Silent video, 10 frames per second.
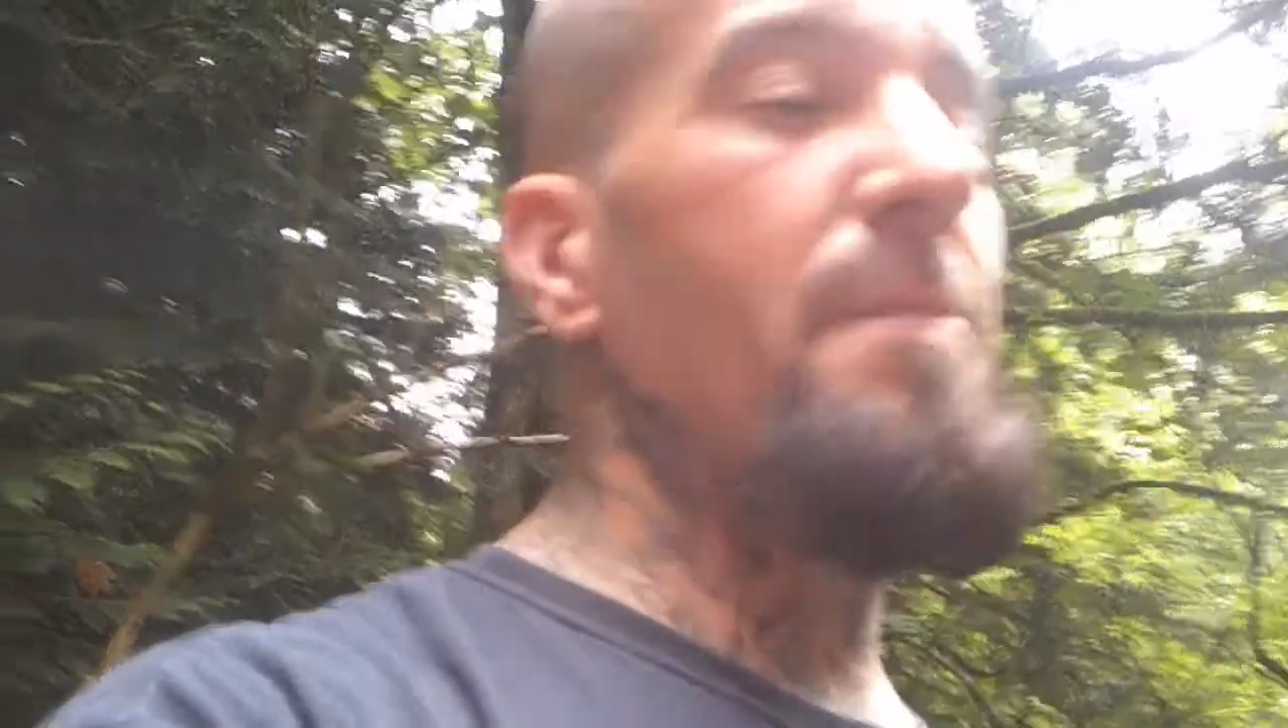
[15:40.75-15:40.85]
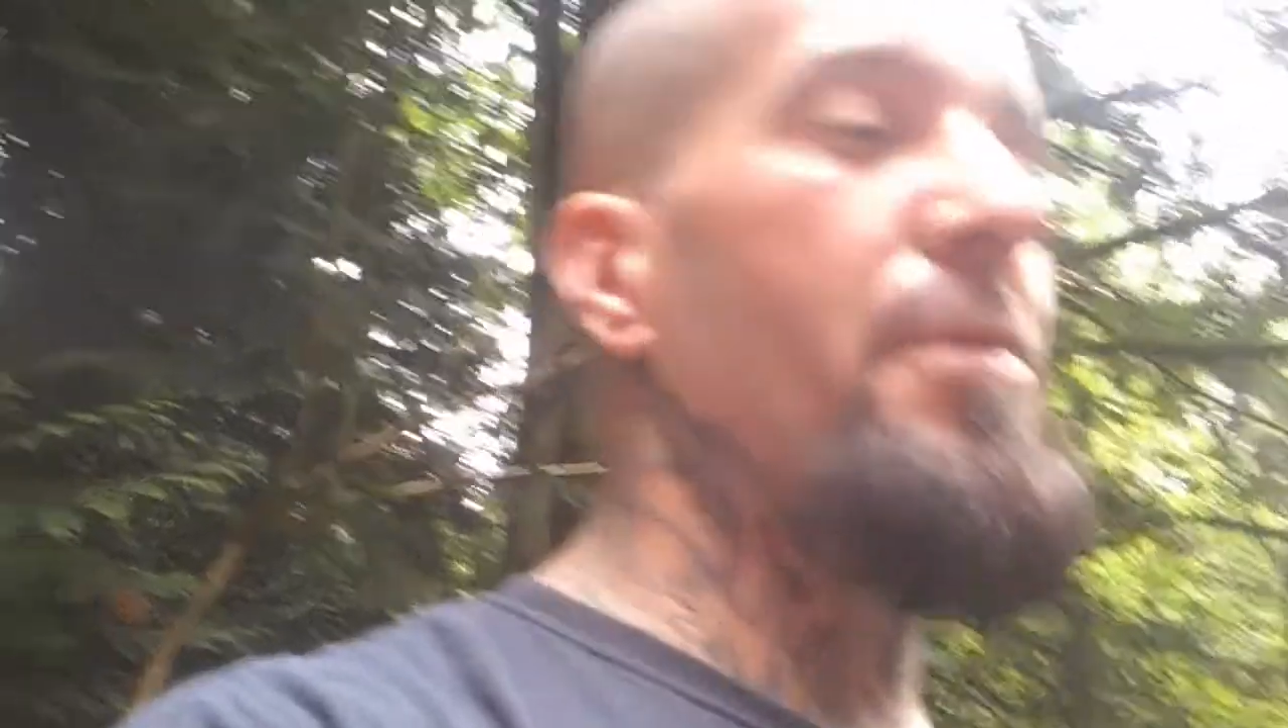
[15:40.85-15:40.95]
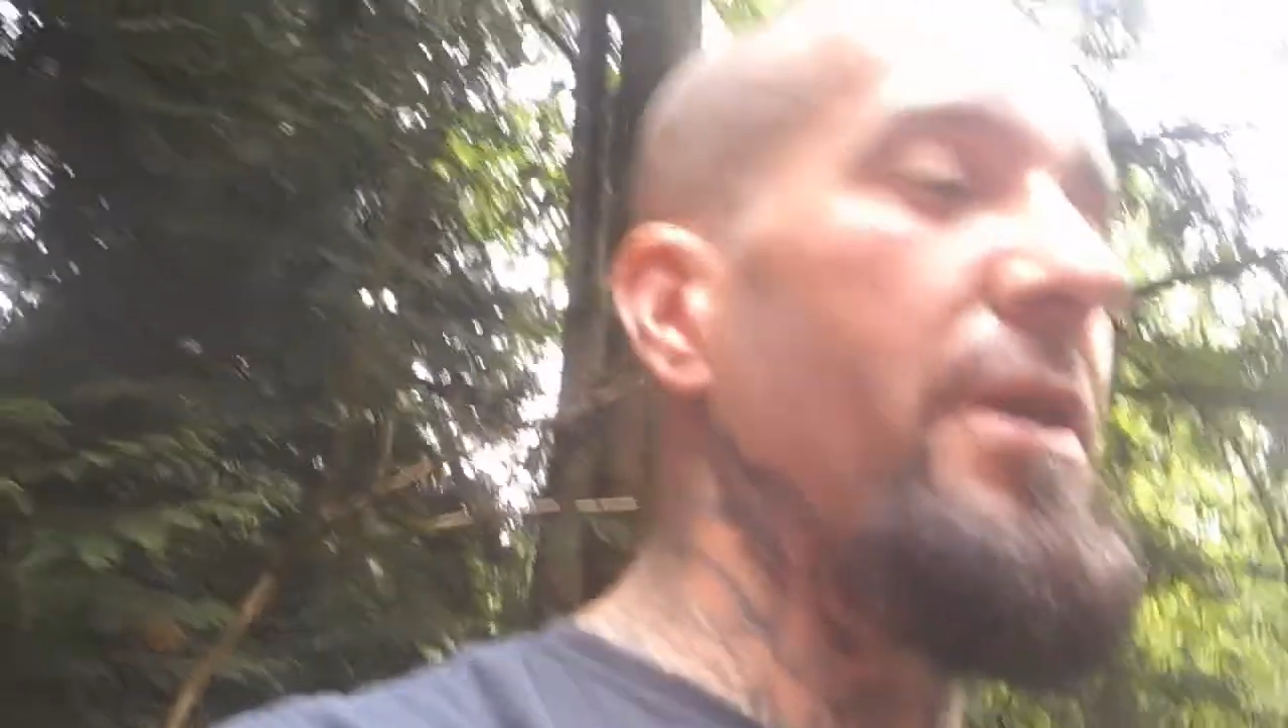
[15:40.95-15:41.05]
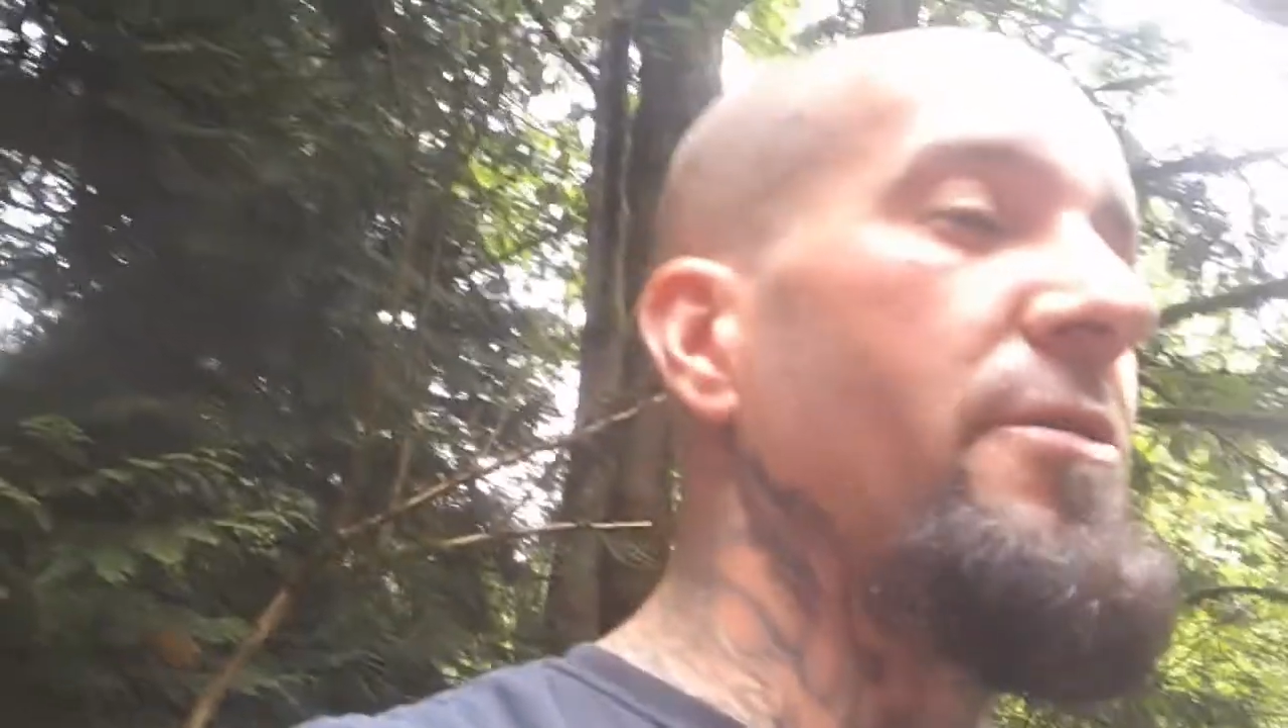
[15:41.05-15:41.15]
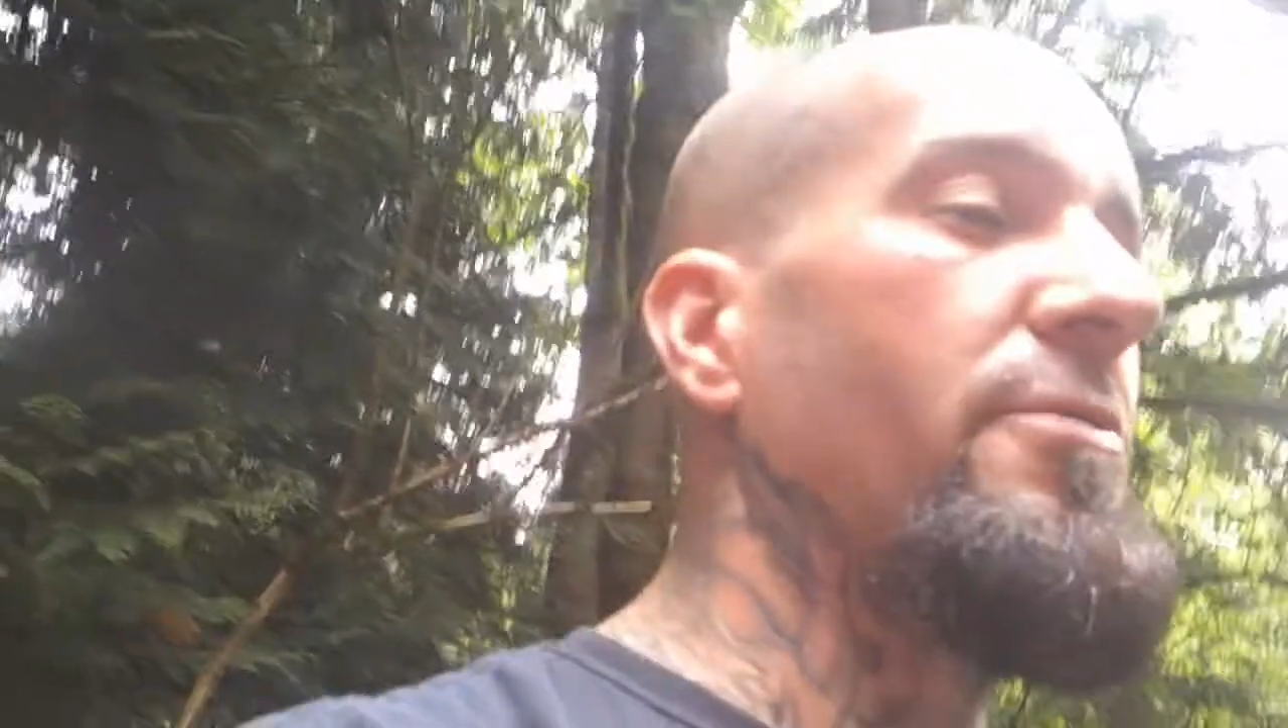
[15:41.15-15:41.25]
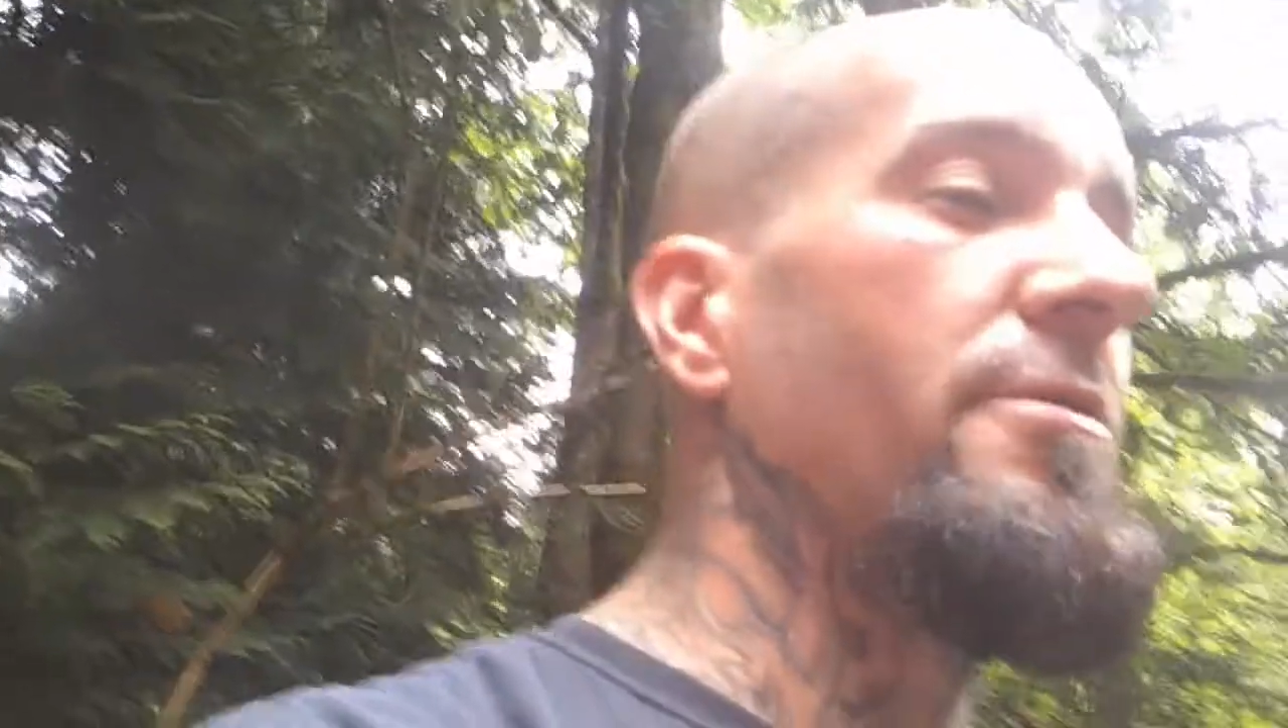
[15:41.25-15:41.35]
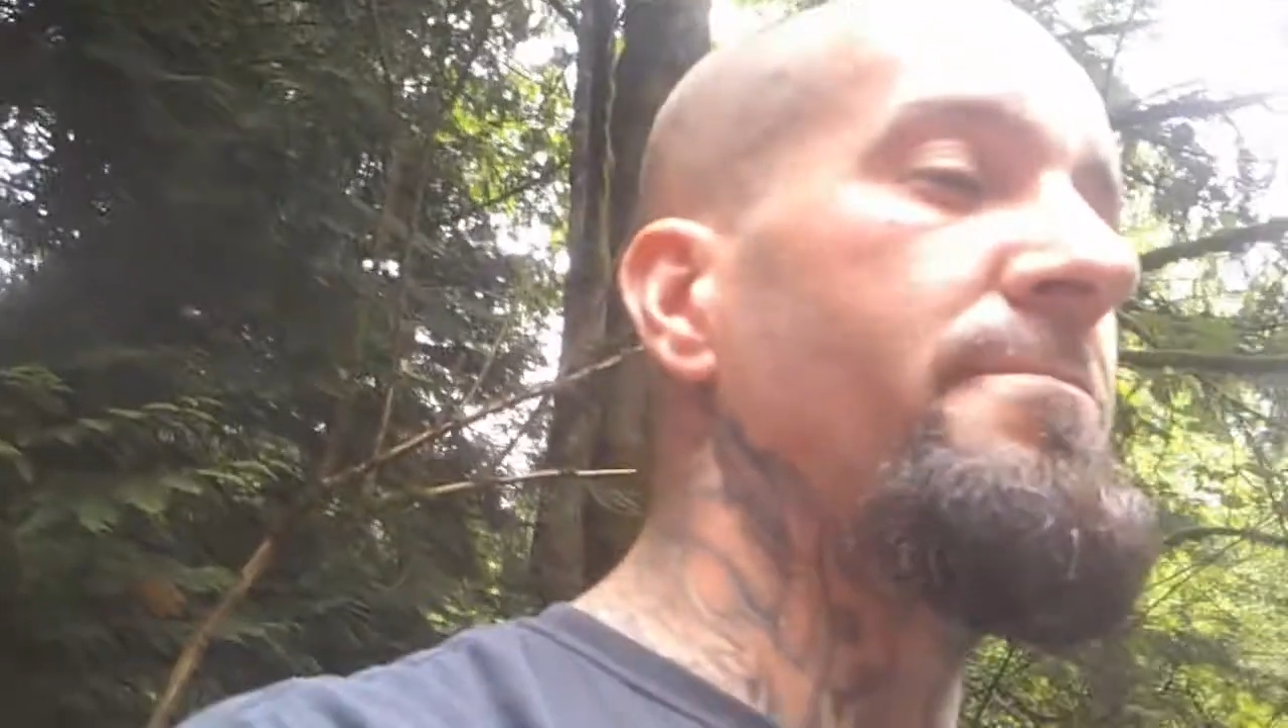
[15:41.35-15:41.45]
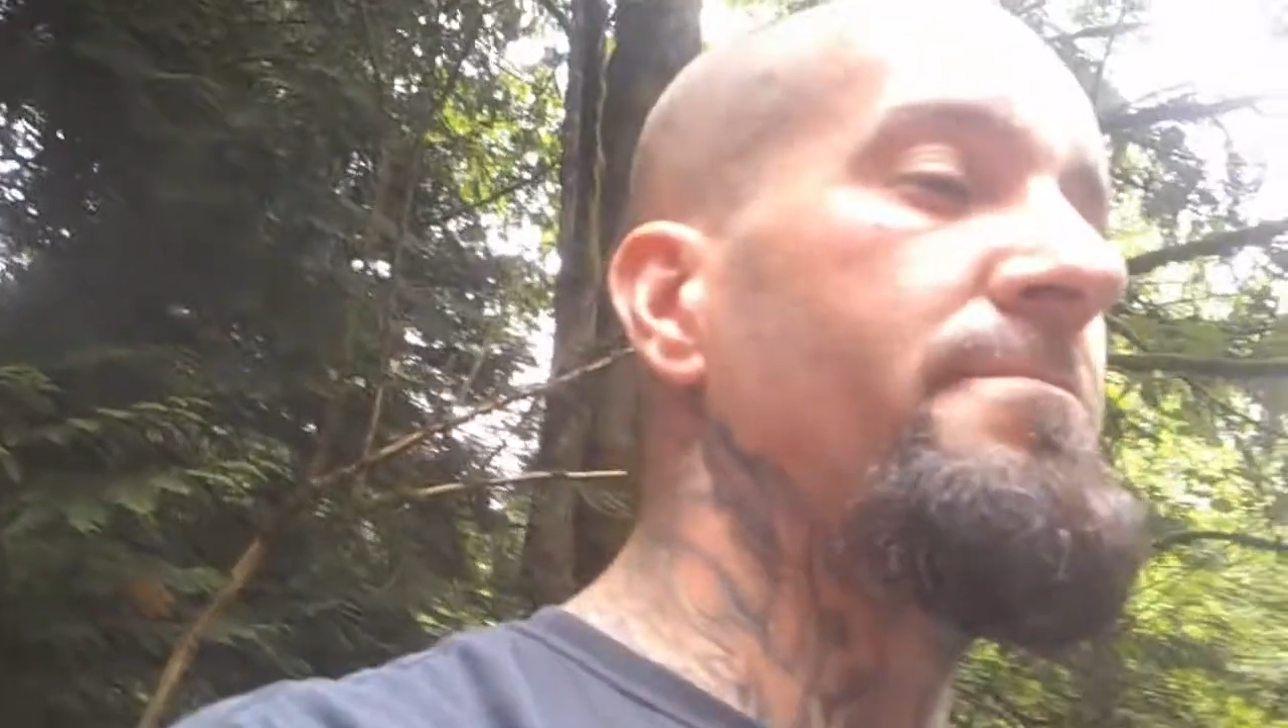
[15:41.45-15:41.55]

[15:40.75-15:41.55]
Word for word: pretty cool.